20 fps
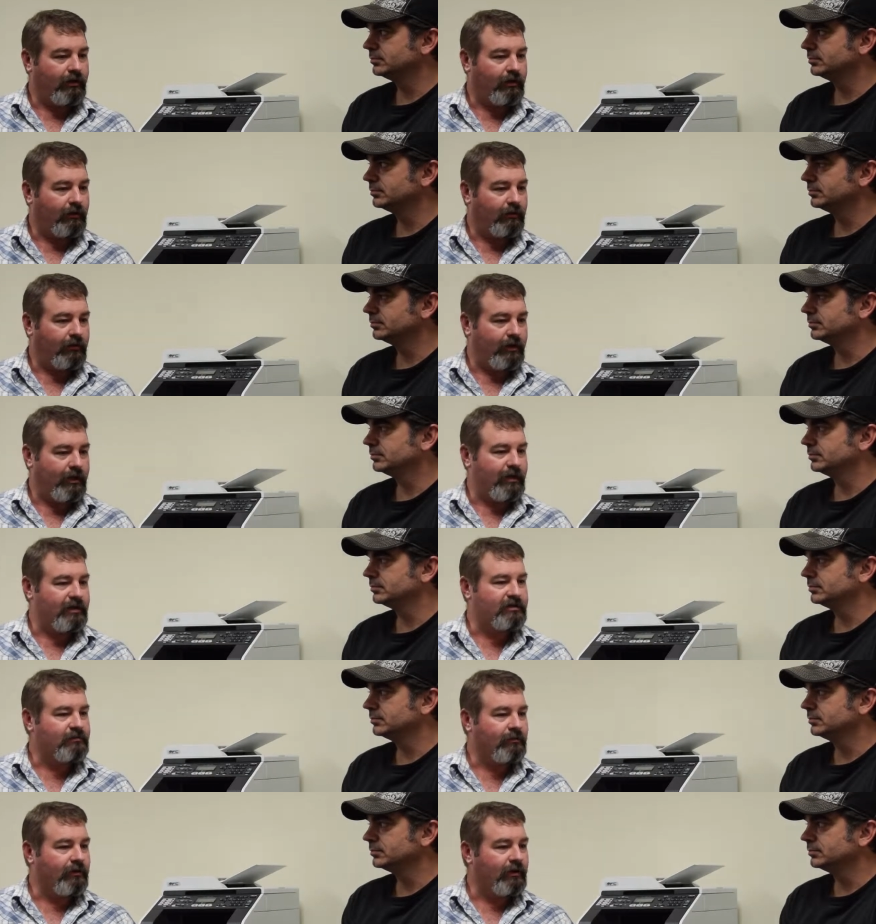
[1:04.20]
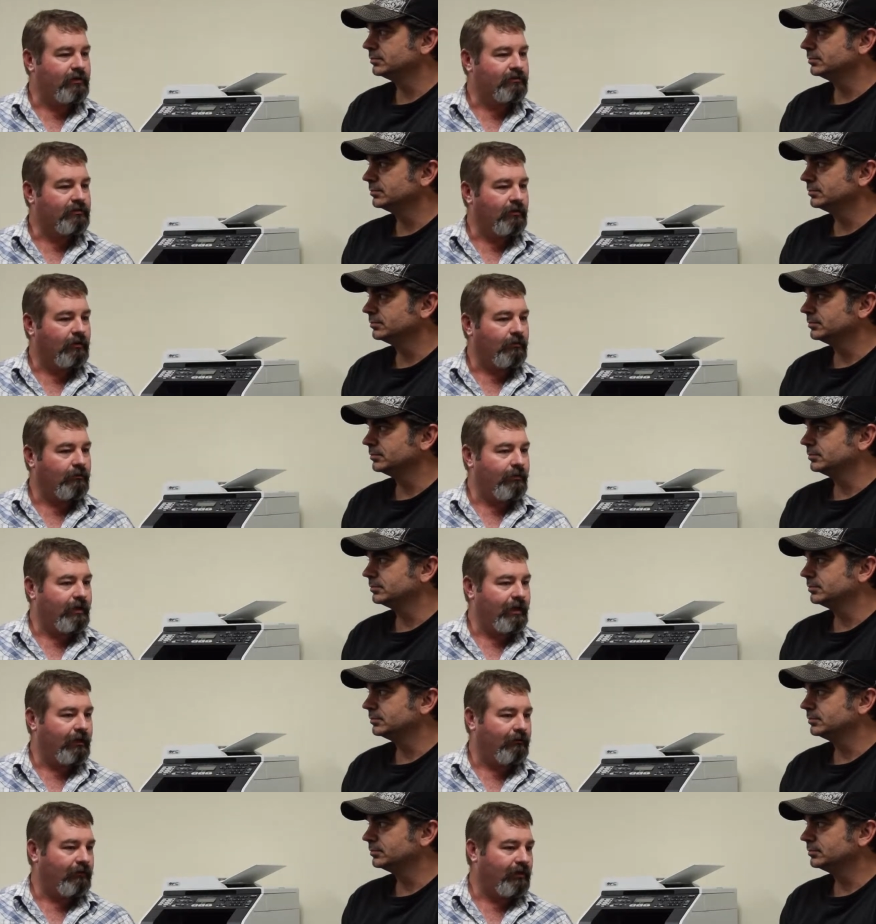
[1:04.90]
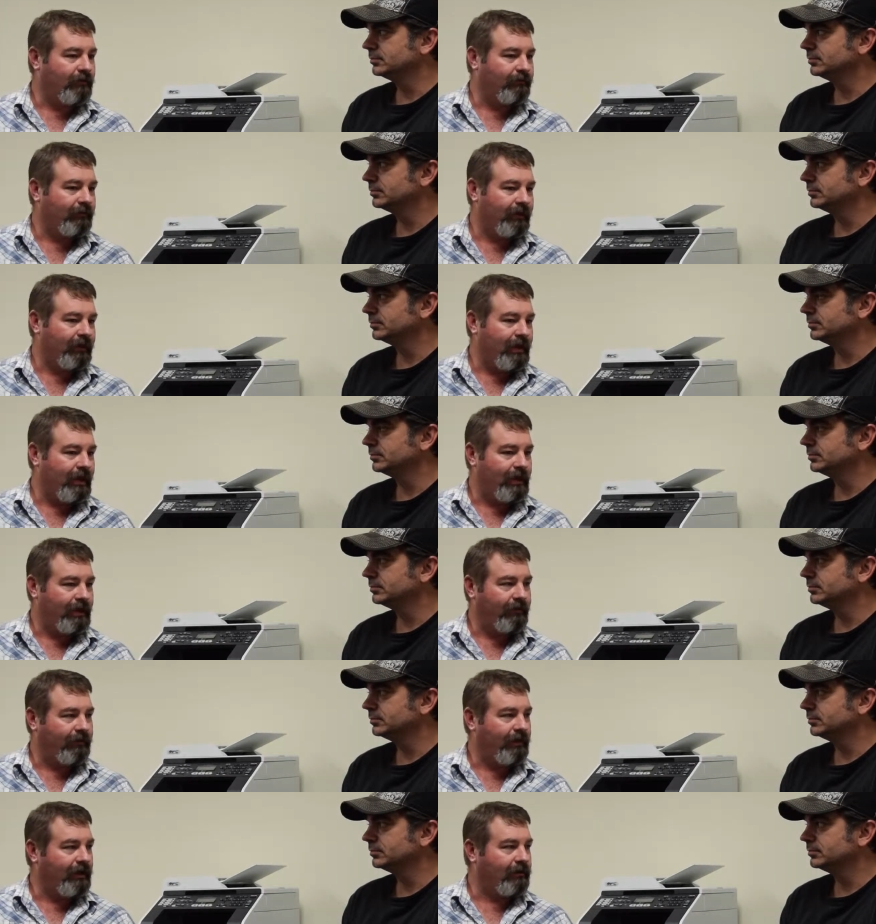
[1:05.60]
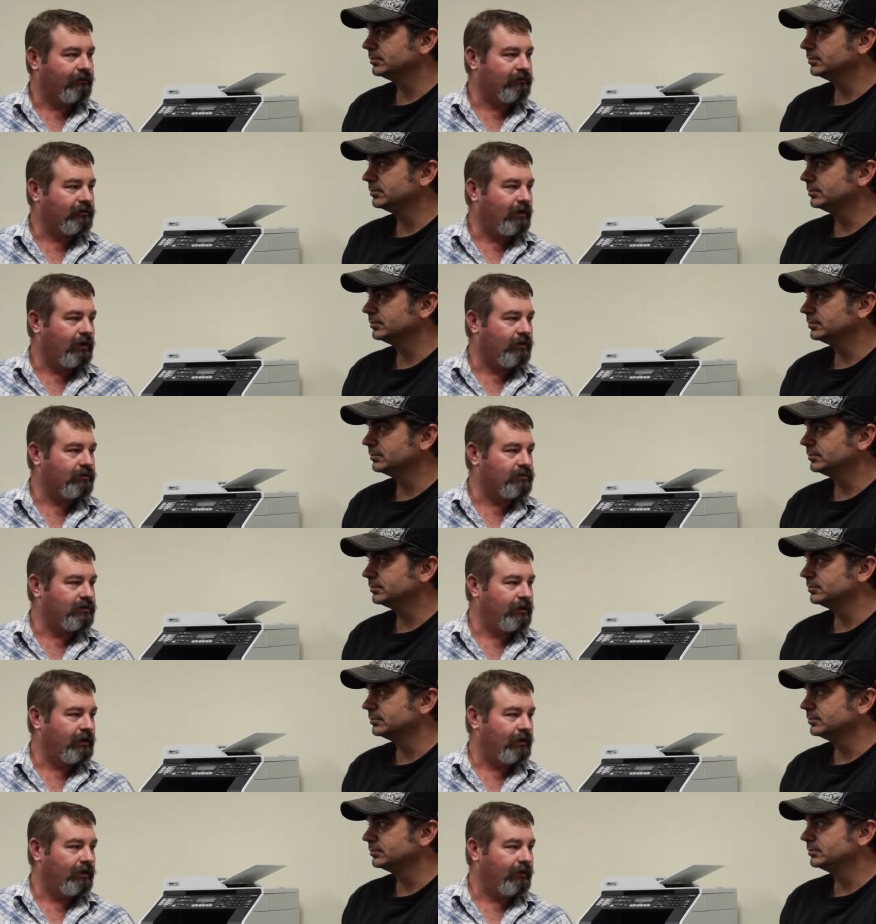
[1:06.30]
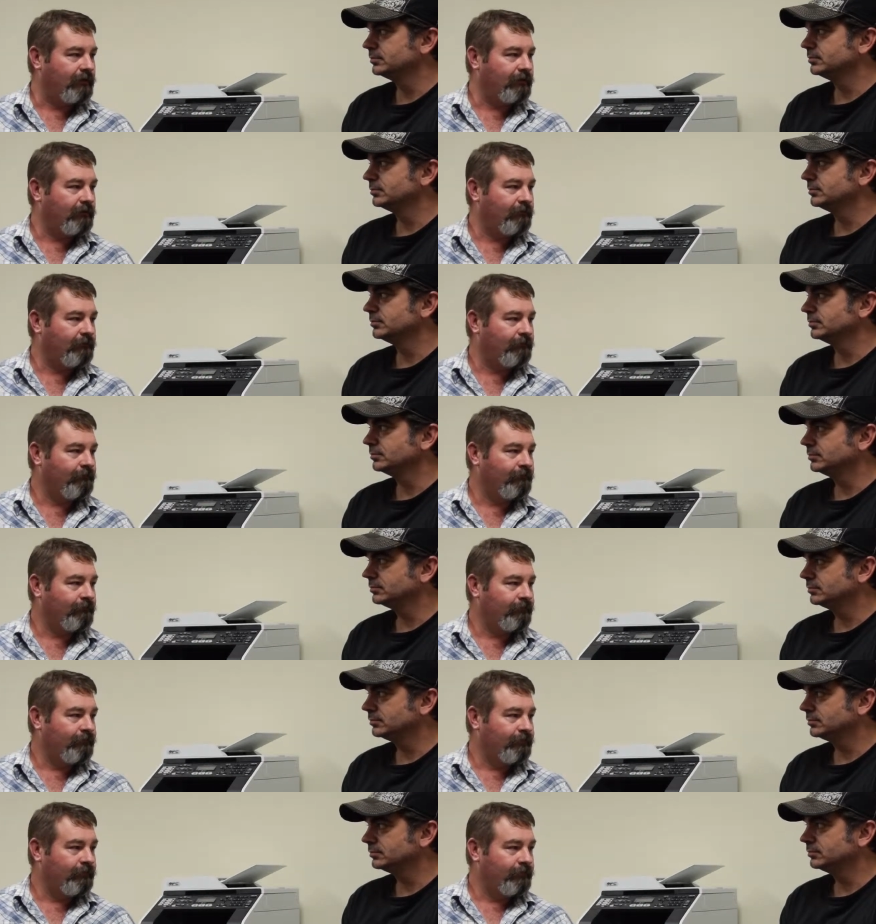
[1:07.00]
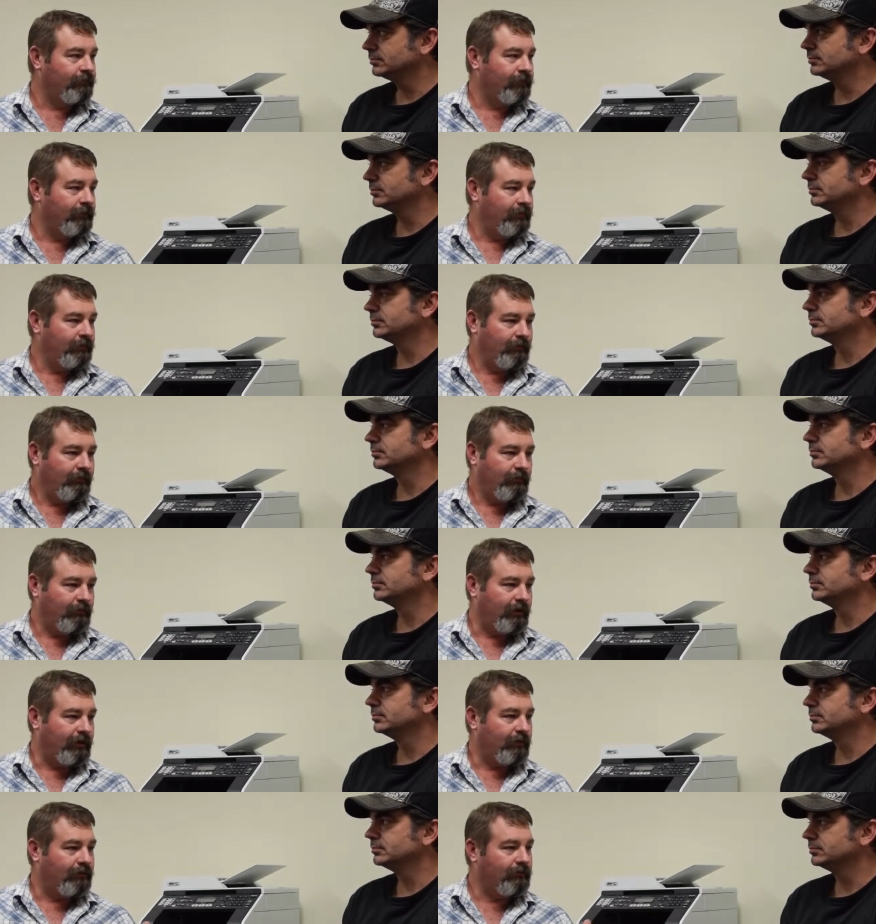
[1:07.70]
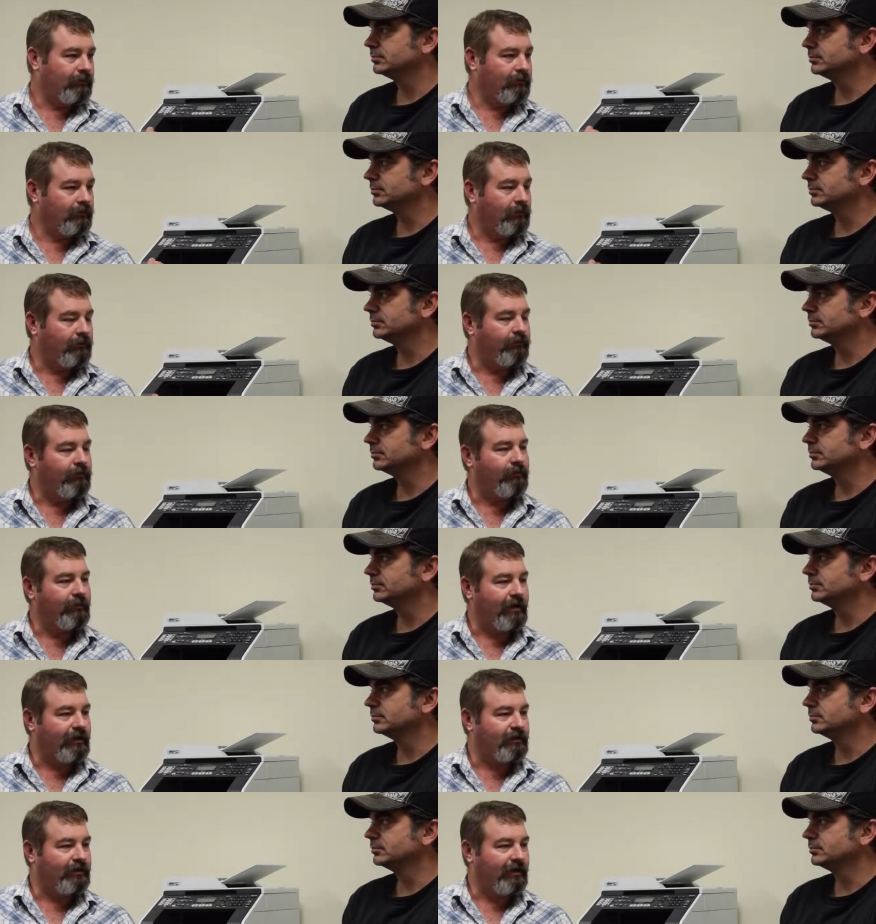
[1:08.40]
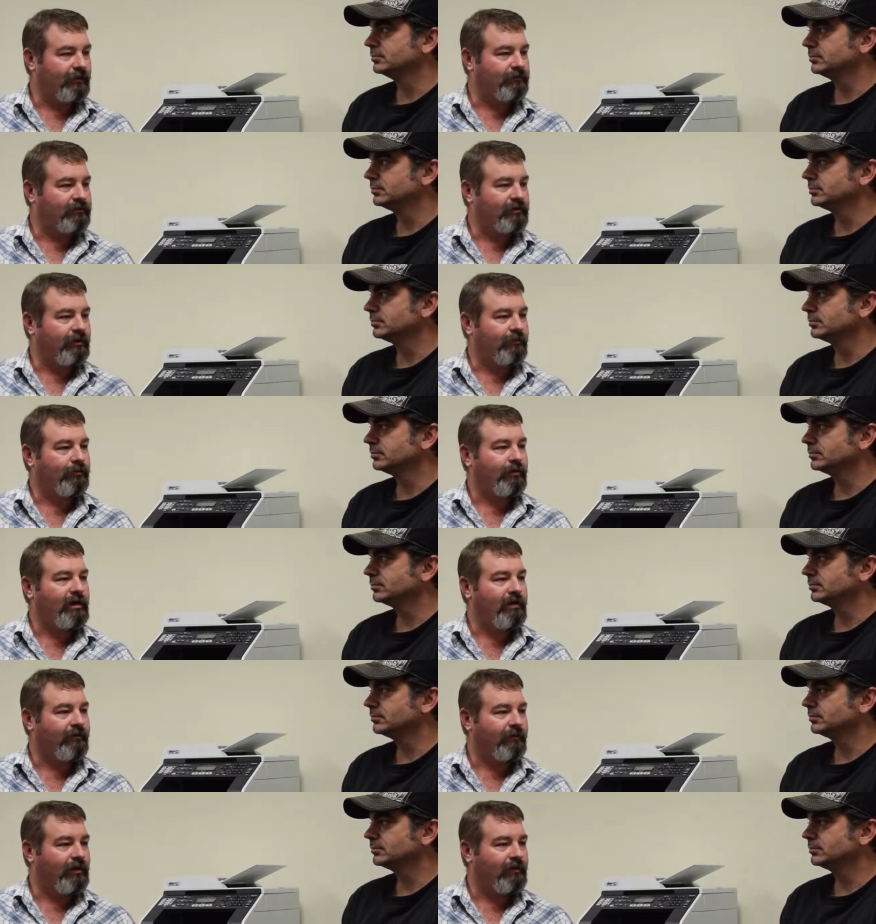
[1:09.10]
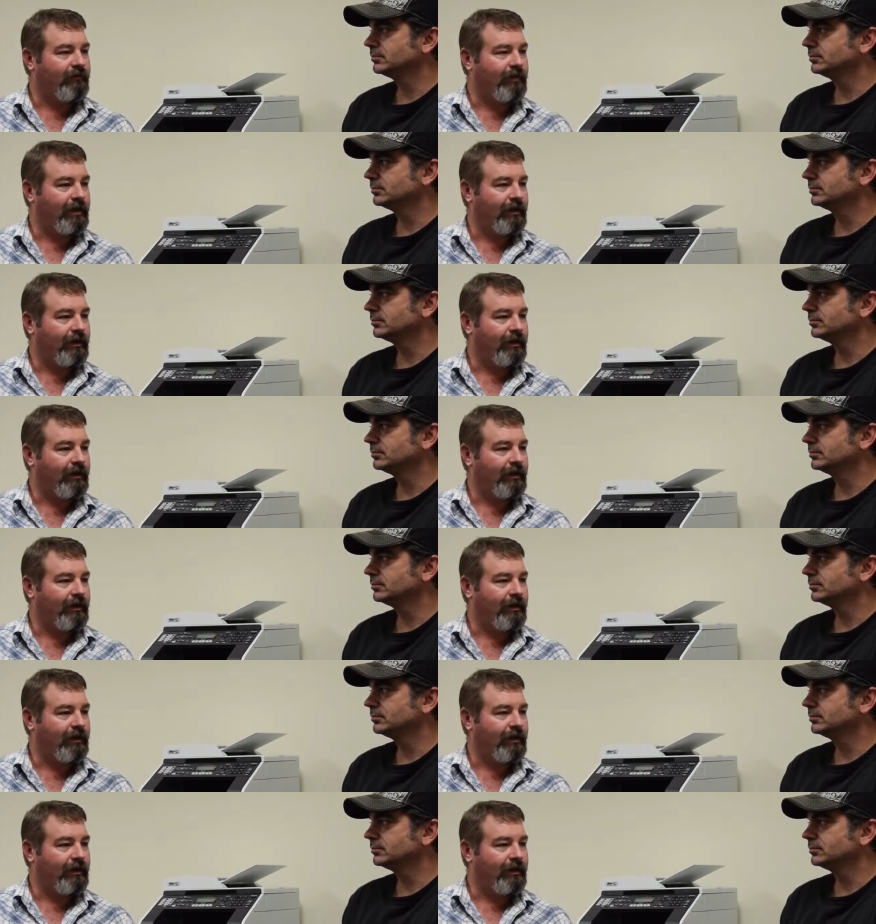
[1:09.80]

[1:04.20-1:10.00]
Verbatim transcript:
Speaker 1: you an estimator that's going to make roughly eighty thousand dollars a year. Well, if you make ten percent profit off